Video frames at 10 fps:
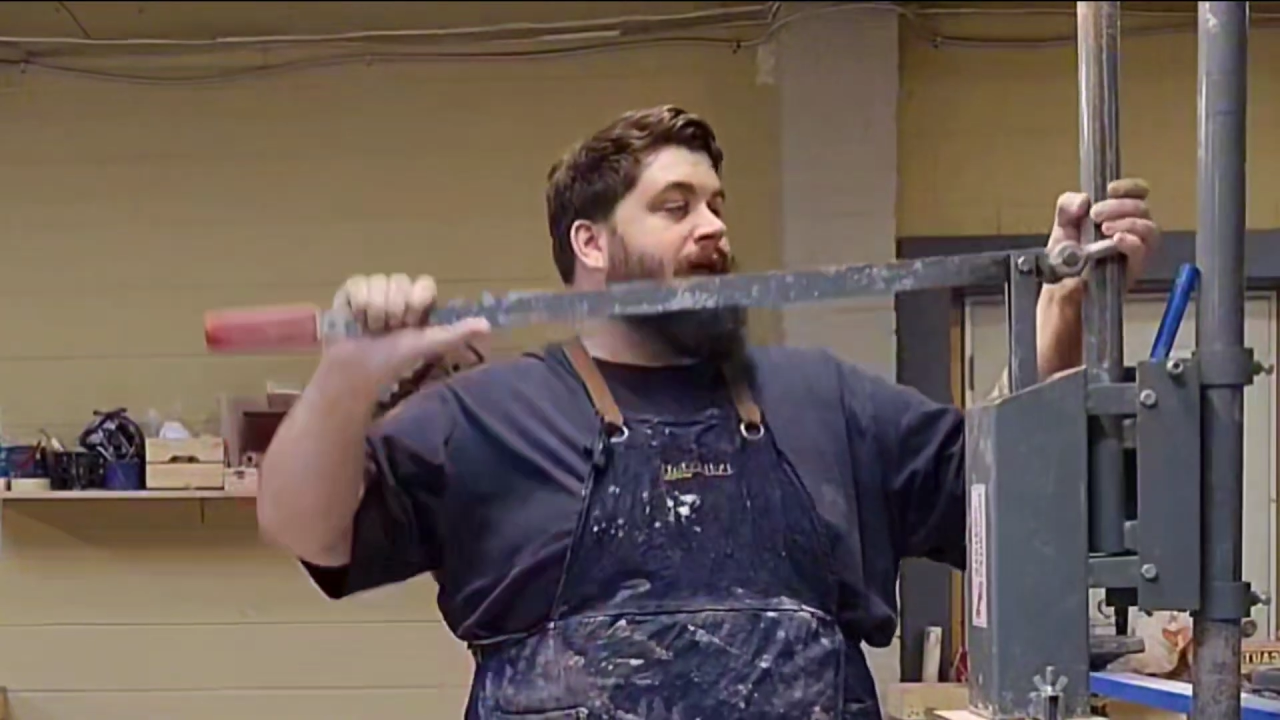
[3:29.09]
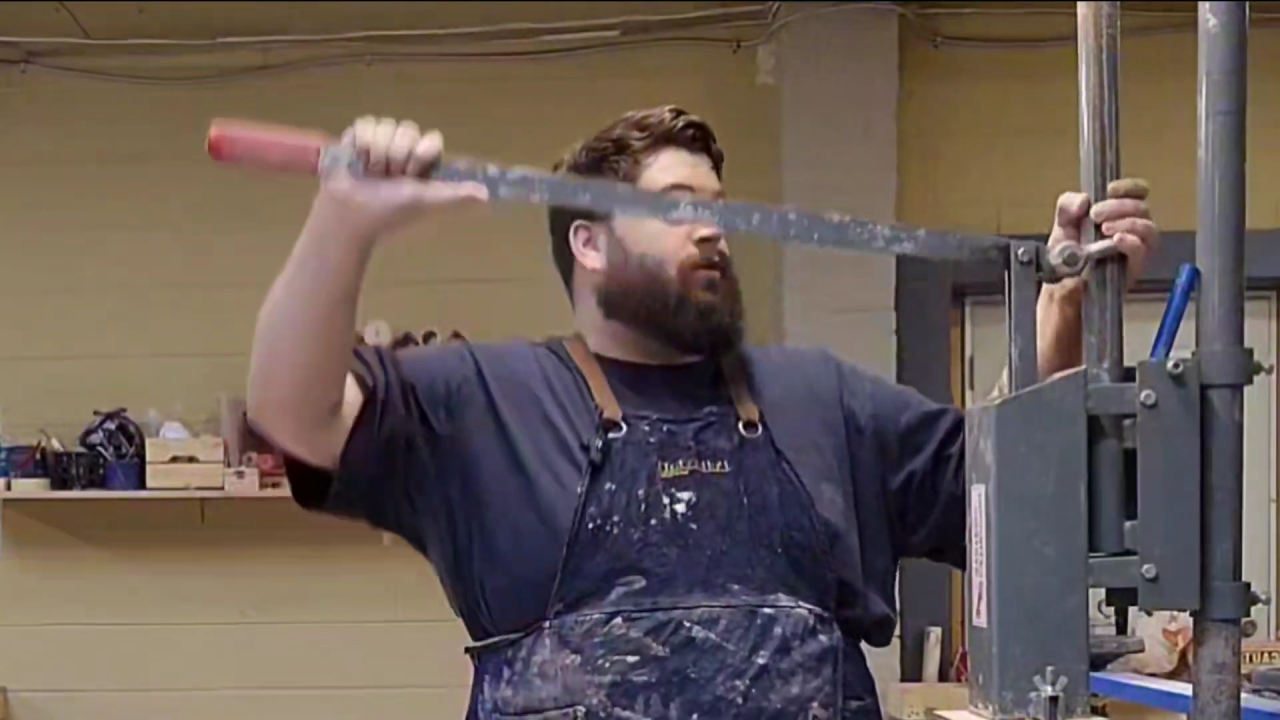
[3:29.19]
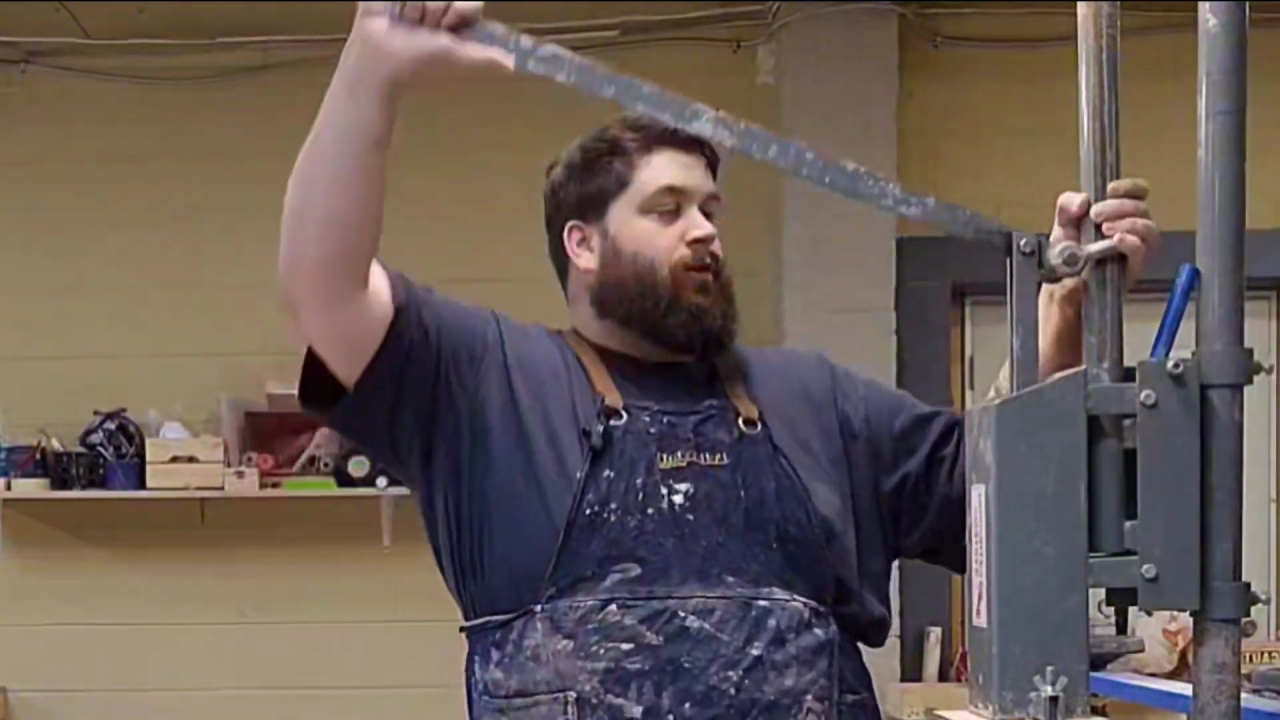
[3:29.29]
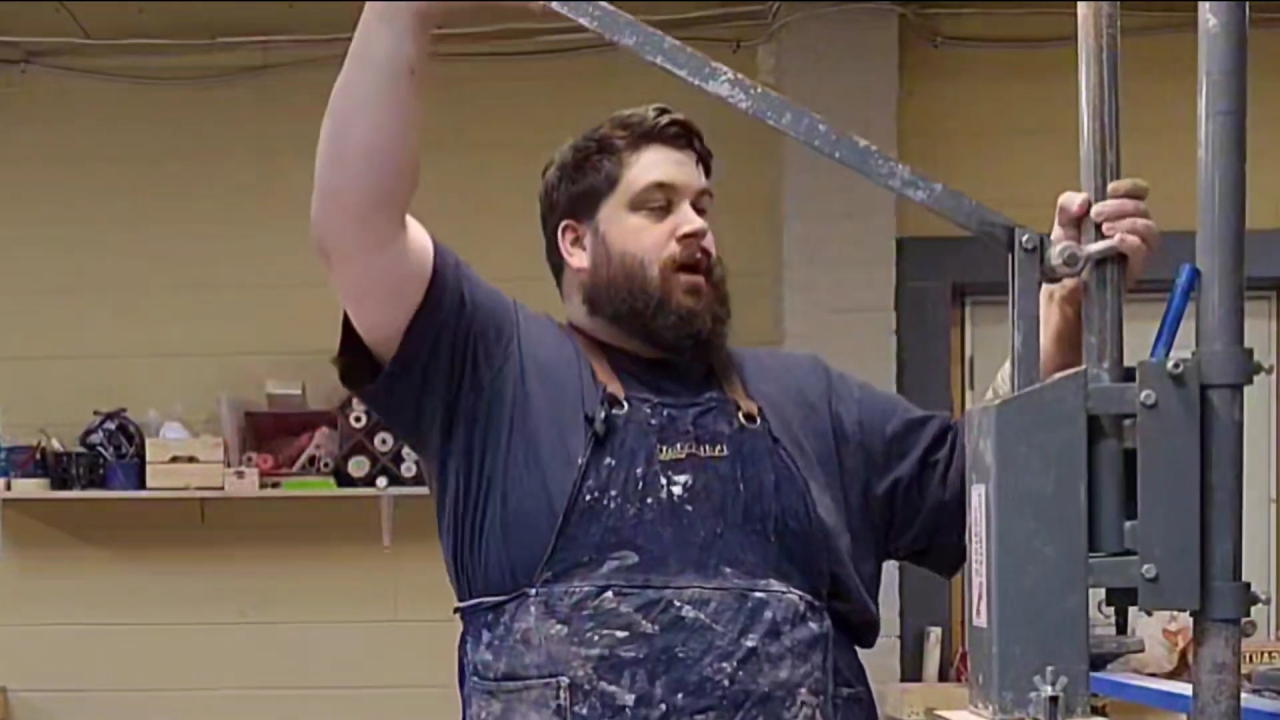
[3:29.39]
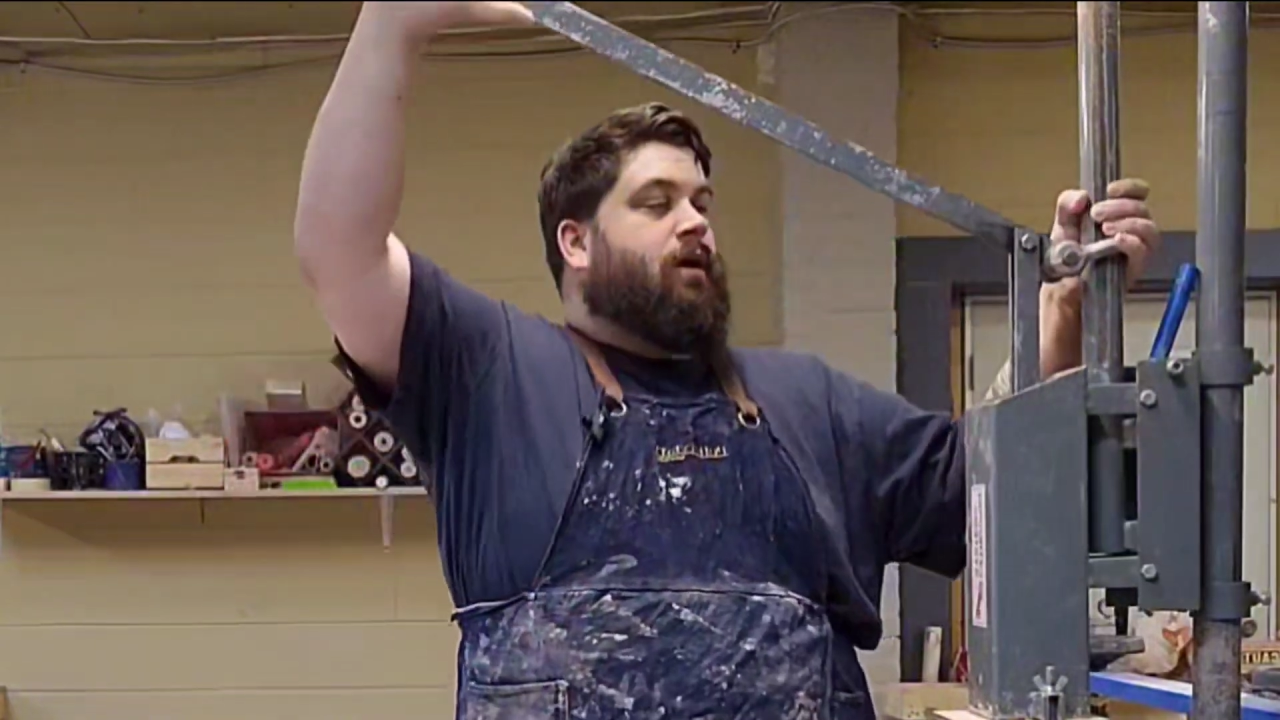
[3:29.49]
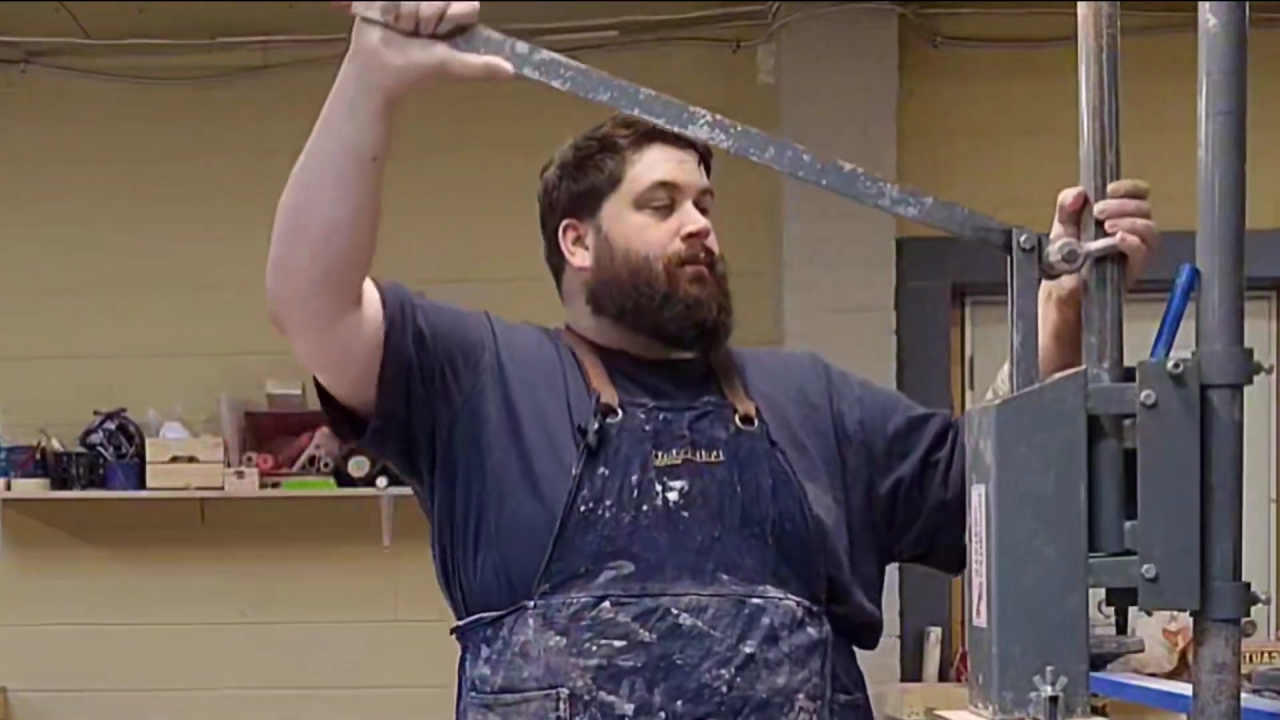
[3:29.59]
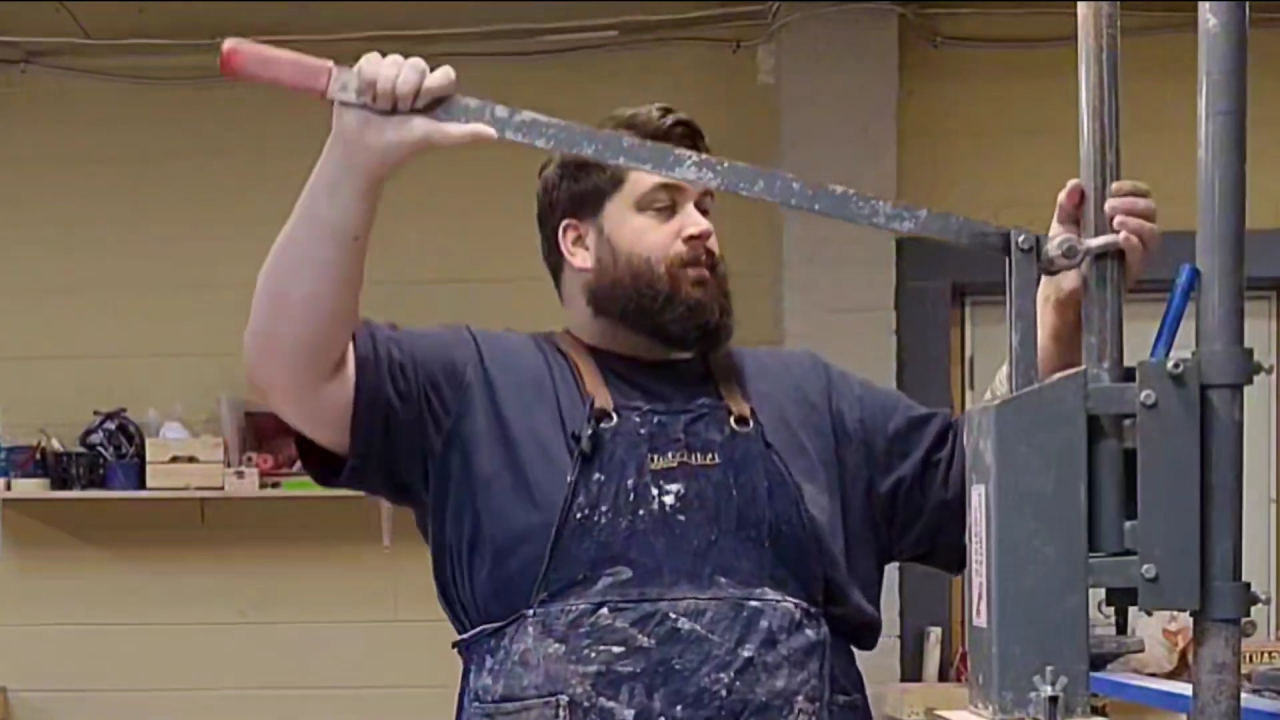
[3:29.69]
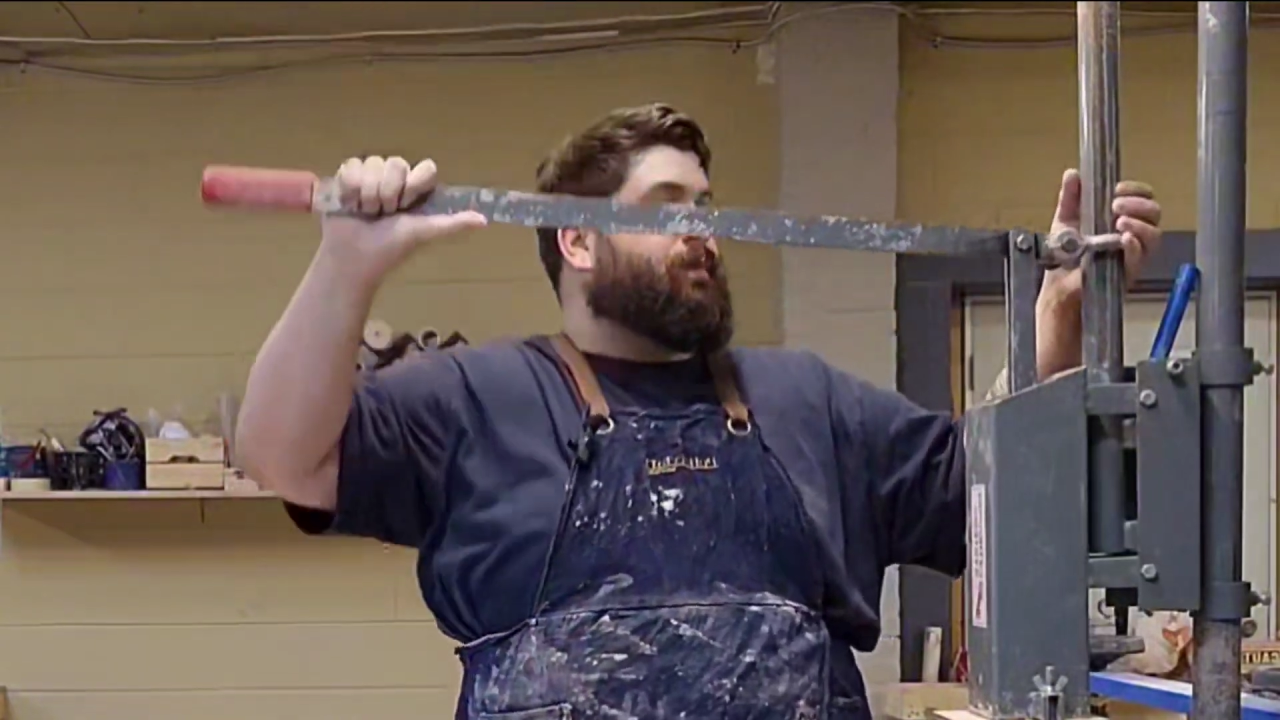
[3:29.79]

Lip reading: on up.